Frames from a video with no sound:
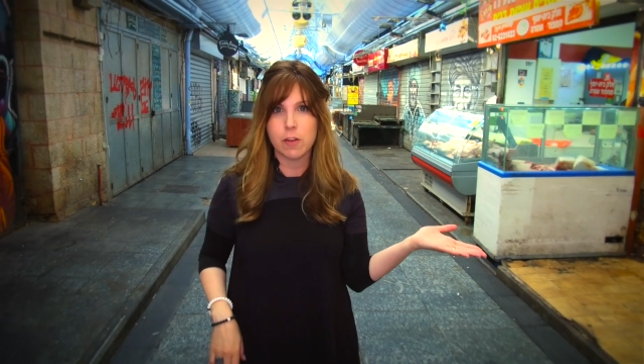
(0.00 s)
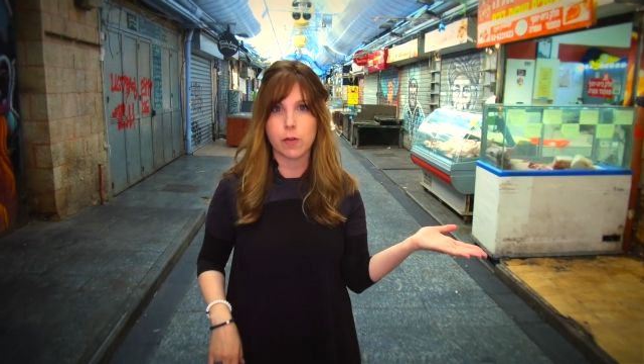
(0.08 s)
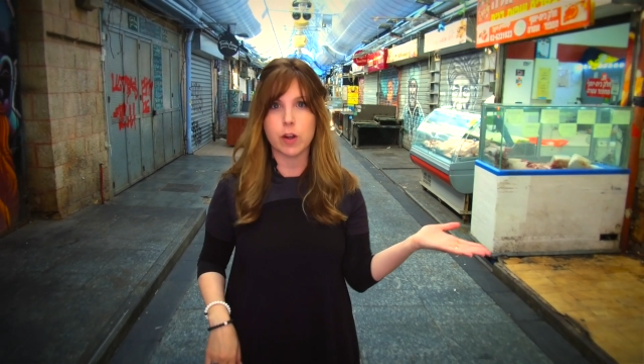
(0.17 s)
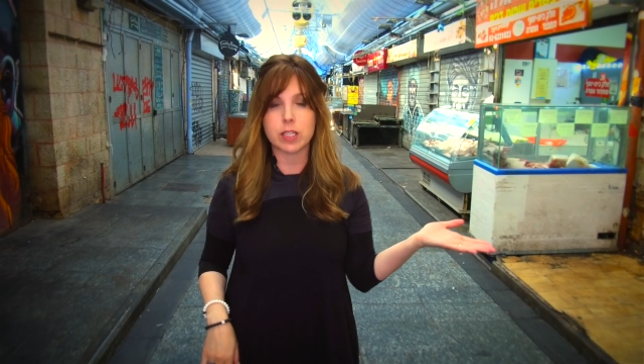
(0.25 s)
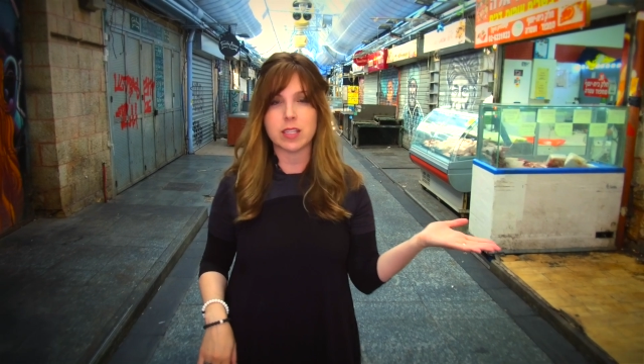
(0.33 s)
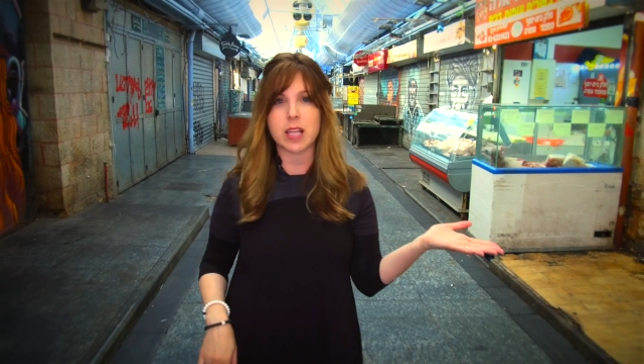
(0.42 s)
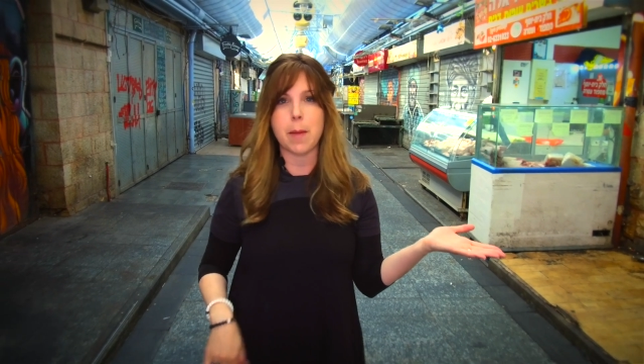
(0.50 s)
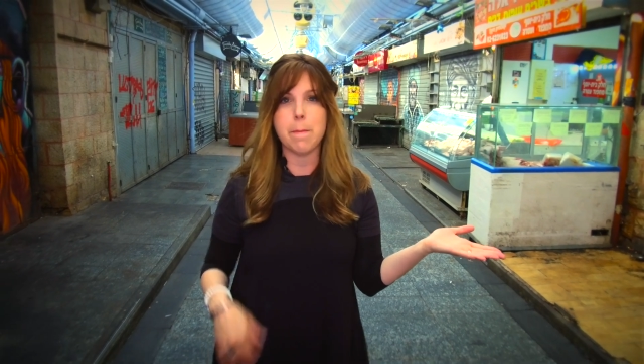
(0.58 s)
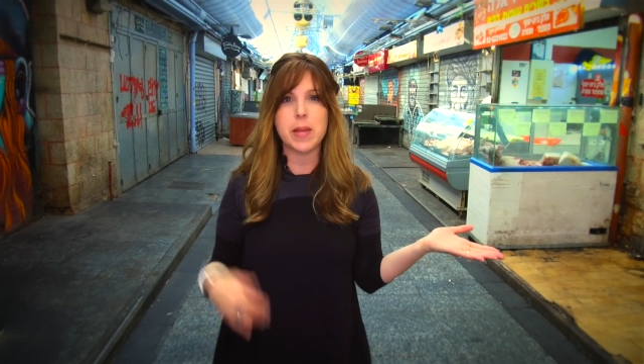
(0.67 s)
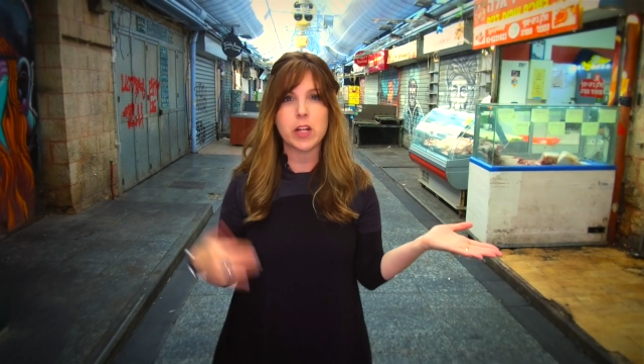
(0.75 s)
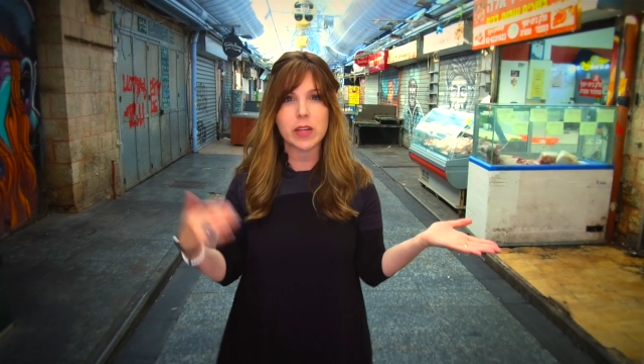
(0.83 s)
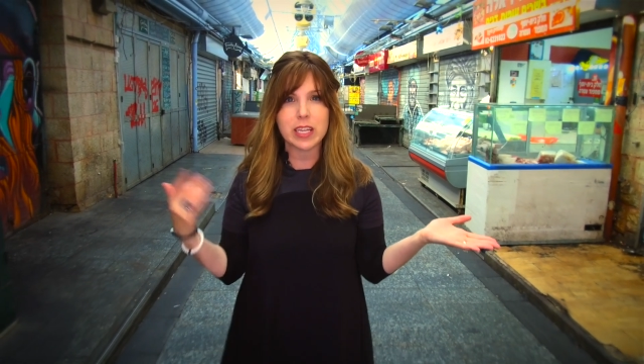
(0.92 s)
versus a
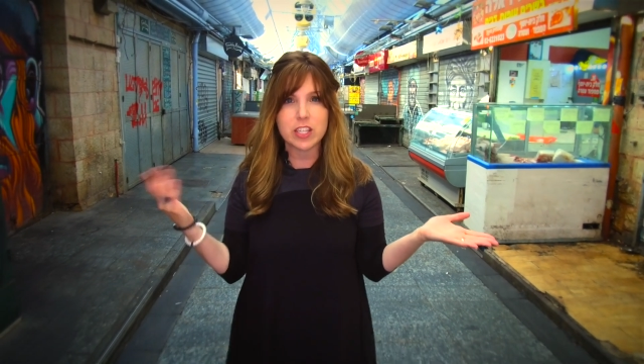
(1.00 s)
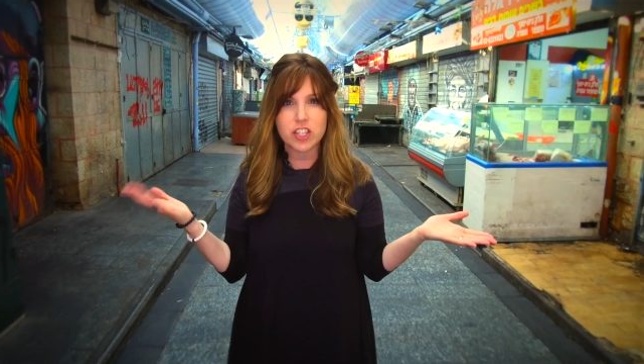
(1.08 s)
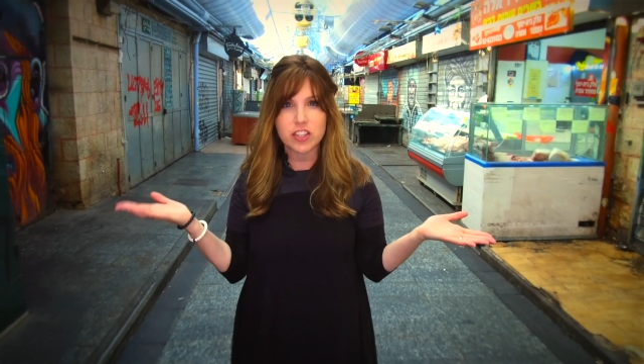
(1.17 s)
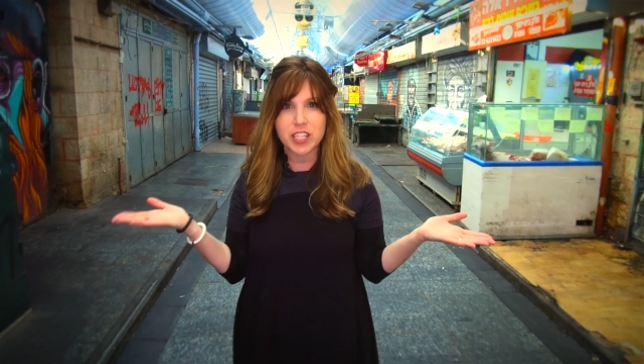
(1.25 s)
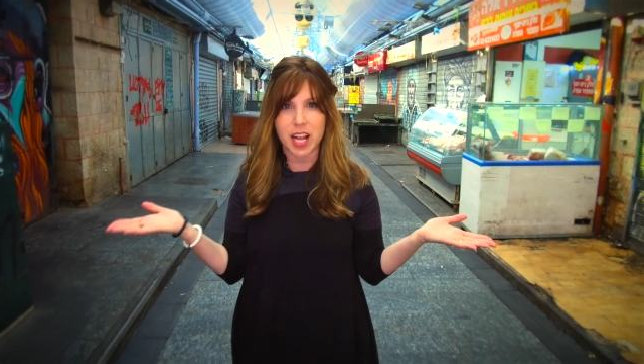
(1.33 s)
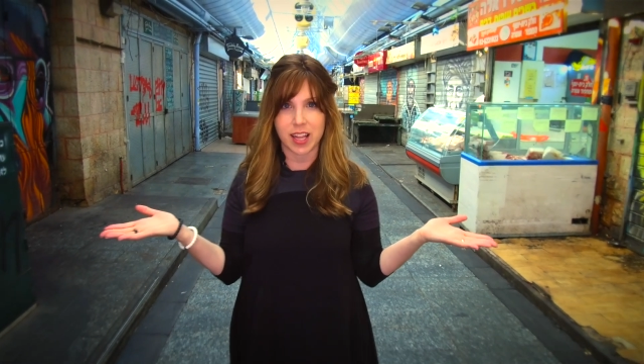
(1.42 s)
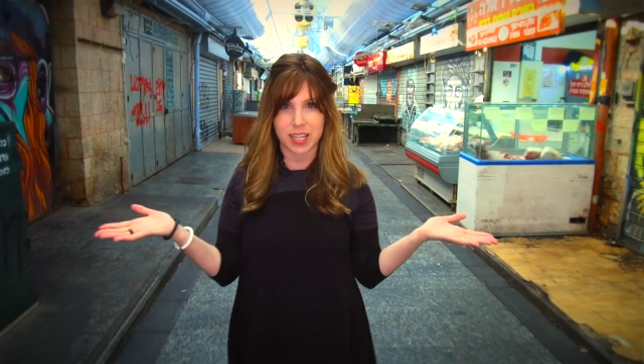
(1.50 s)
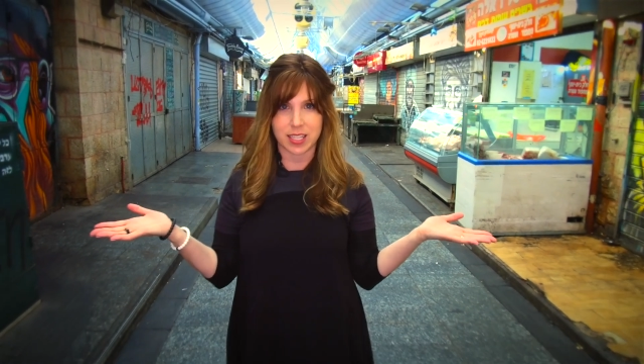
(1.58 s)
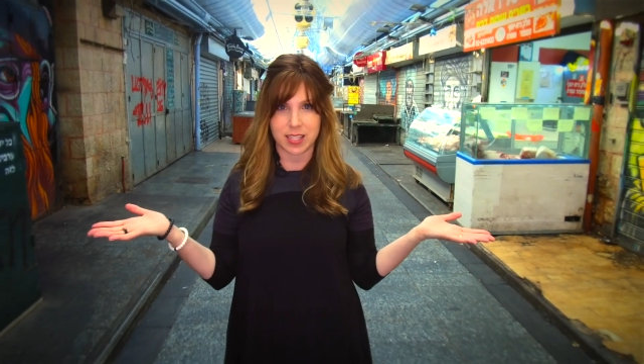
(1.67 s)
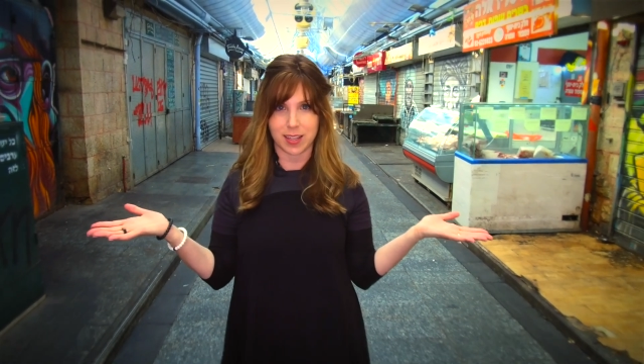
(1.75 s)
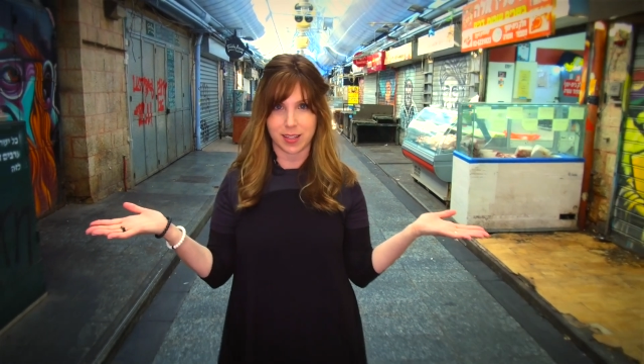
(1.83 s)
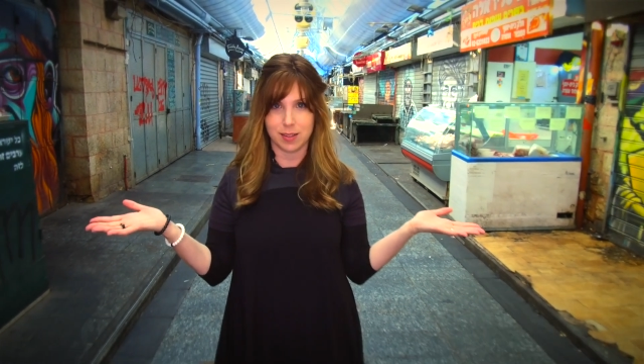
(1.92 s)
Middle Eastern
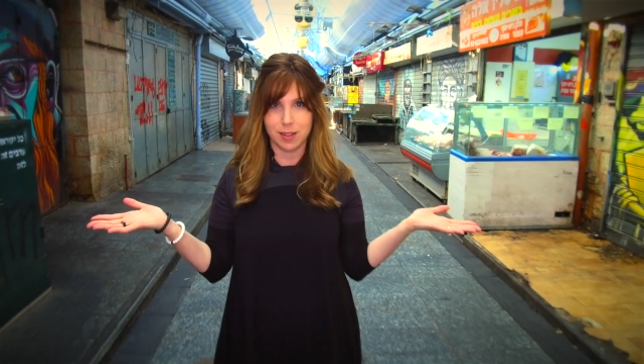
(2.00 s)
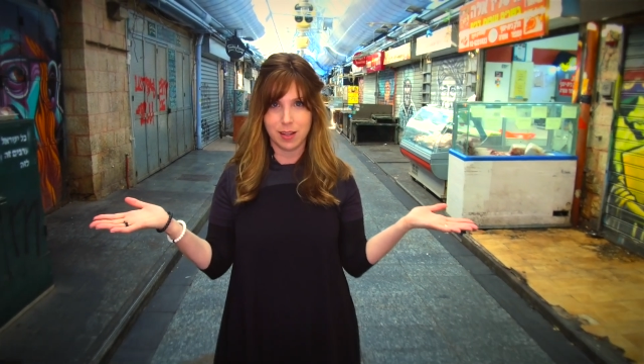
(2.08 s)
delicacy.